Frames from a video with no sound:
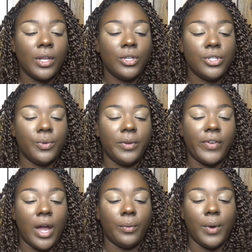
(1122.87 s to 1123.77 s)
So we've
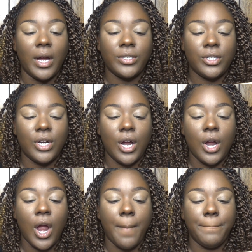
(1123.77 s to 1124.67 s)
got
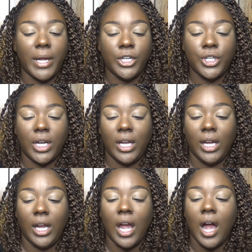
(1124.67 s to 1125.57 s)
Rockstar, Major
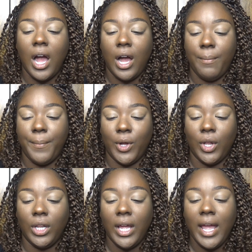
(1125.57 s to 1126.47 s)
Key,
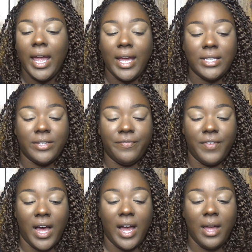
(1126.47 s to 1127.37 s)
Humble, It's a
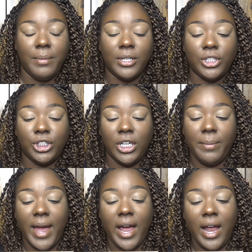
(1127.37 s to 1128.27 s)
Vibe, She
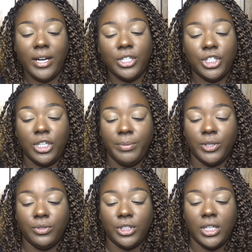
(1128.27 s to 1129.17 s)
Bad, She
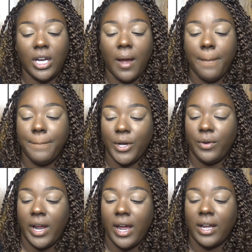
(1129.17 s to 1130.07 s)
Bougie,
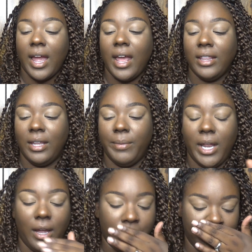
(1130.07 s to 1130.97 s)
Bodak, and
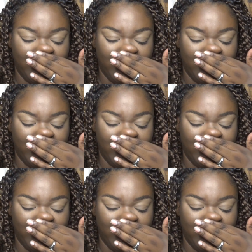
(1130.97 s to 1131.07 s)
Lemonade.